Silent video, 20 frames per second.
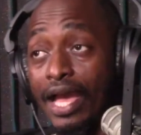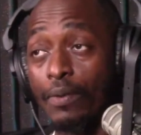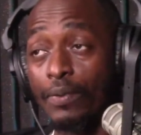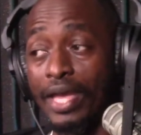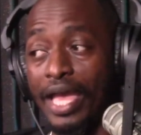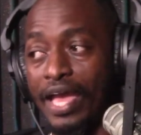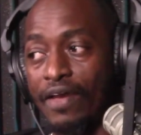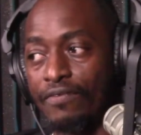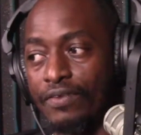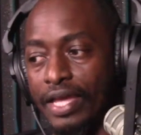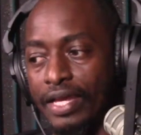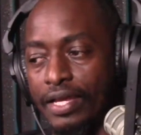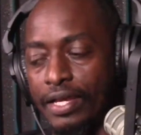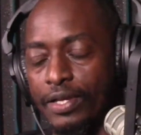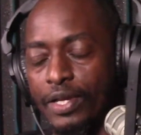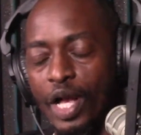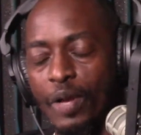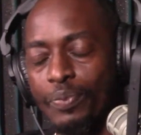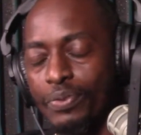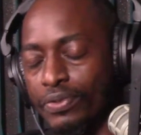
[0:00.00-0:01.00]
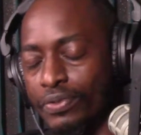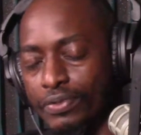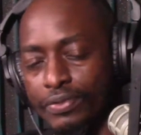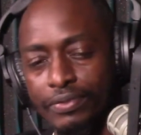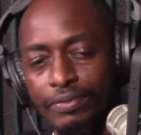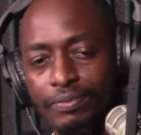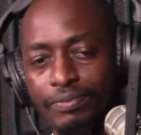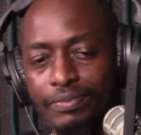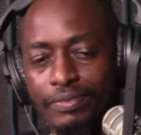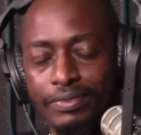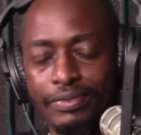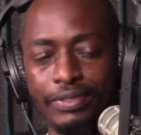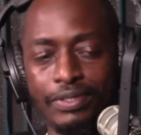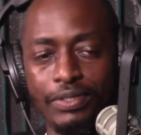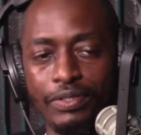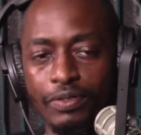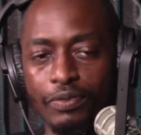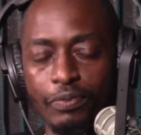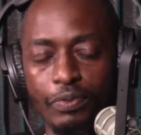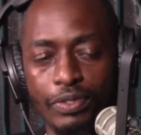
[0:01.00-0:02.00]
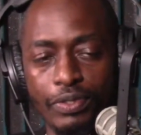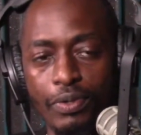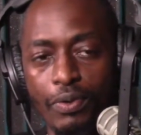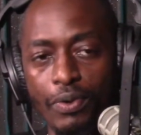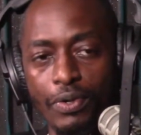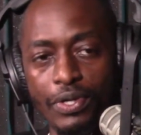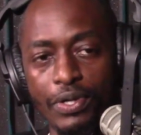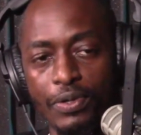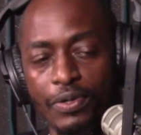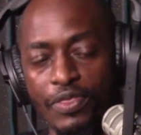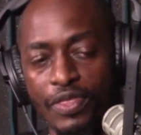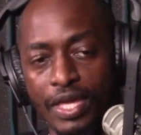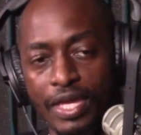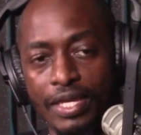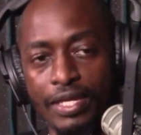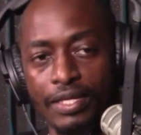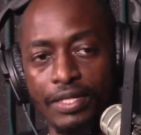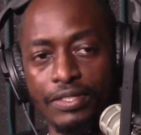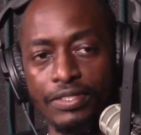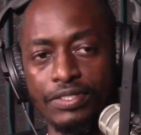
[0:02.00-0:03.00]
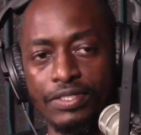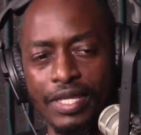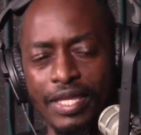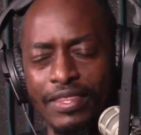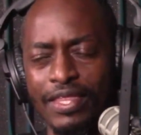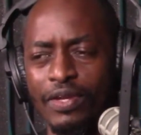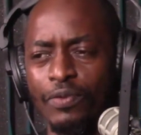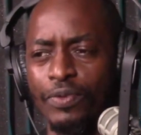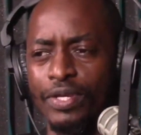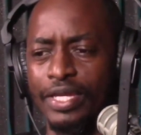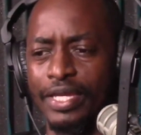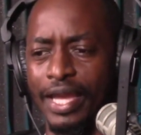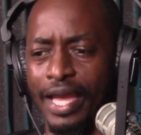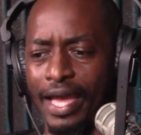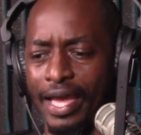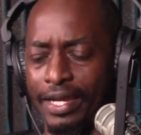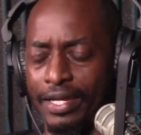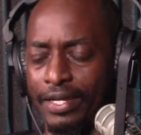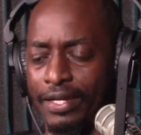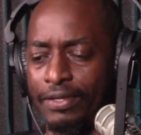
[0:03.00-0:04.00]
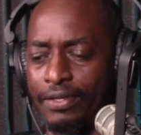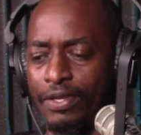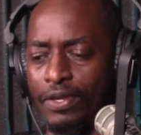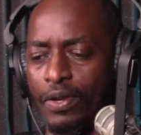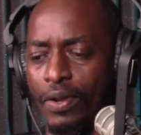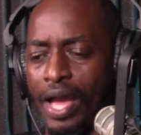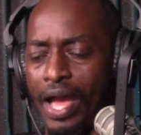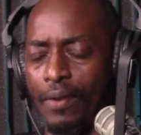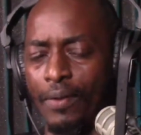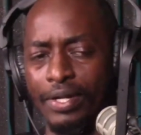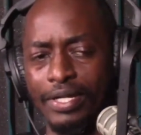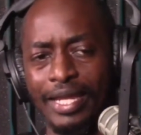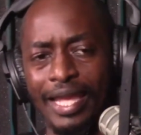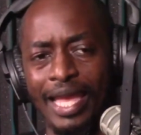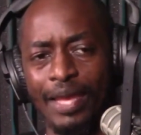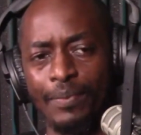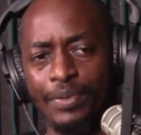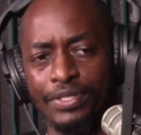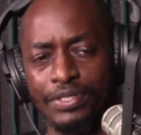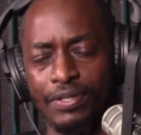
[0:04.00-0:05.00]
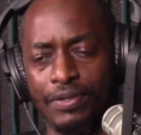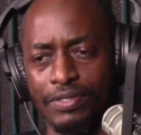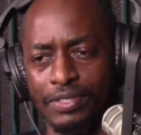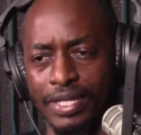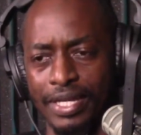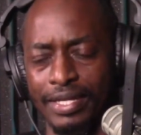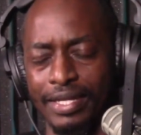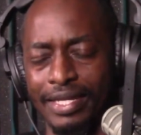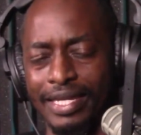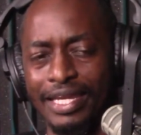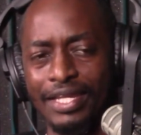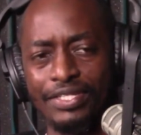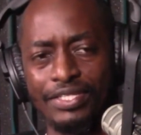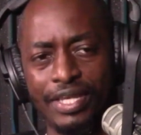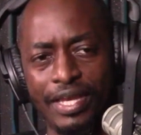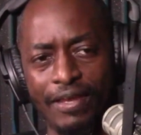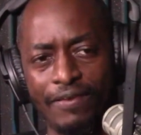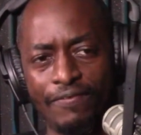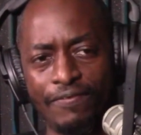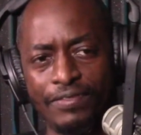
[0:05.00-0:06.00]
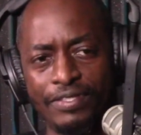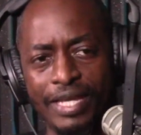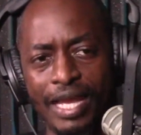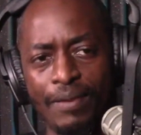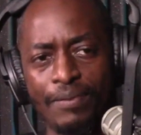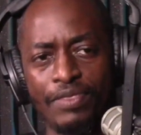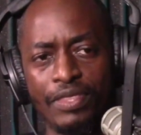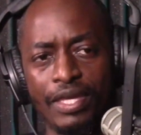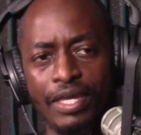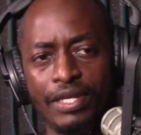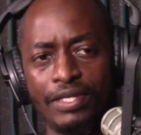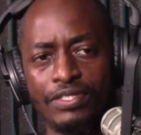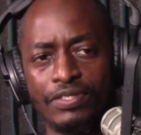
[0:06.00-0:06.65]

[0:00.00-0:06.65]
have like a couple little recorder things. And then we got, how on campus there's like a HETF type thing.